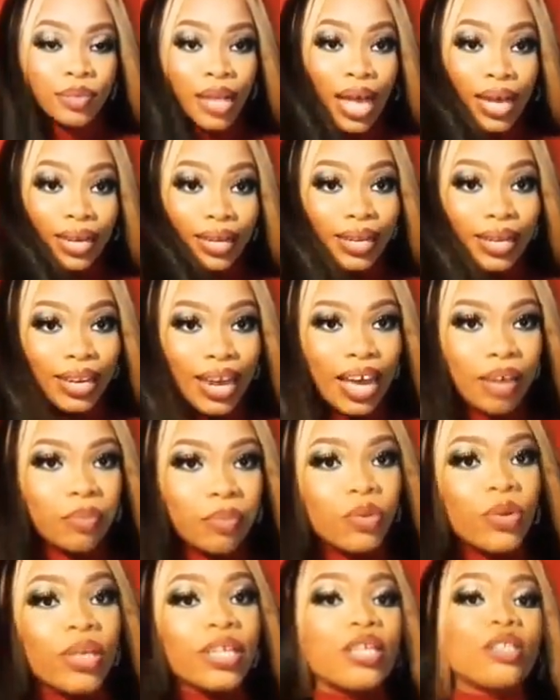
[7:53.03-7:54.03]
I didn't lie.
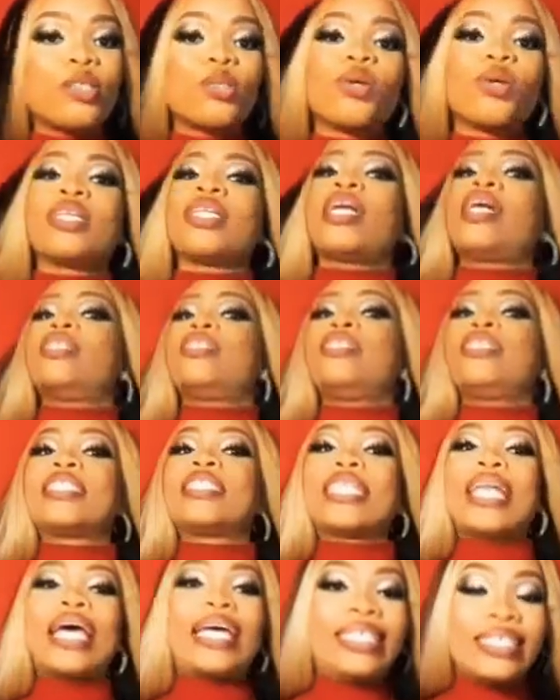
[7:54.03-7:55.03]
Me, when they talk like
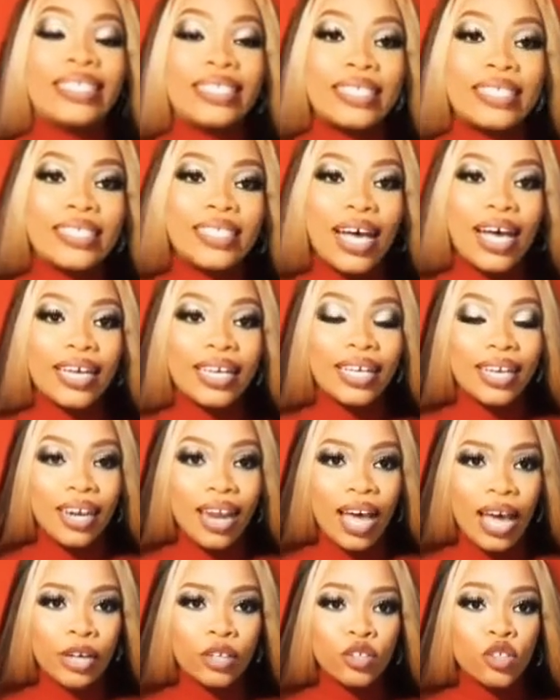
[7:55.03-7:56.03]
this, I didn't
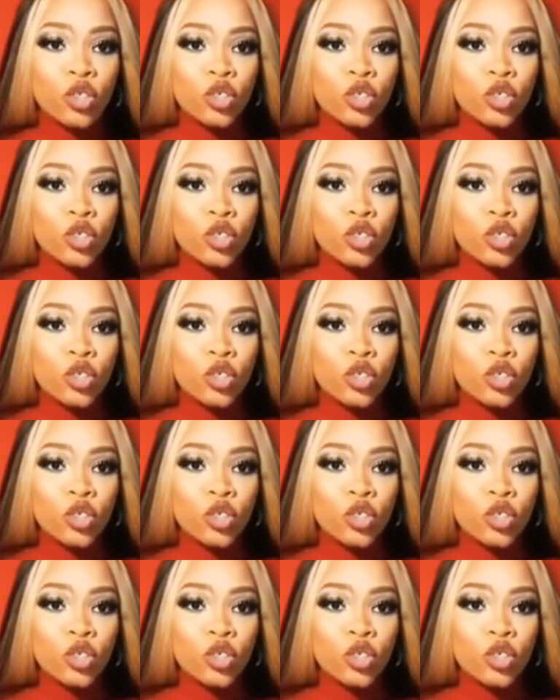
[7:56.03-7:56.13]
lie.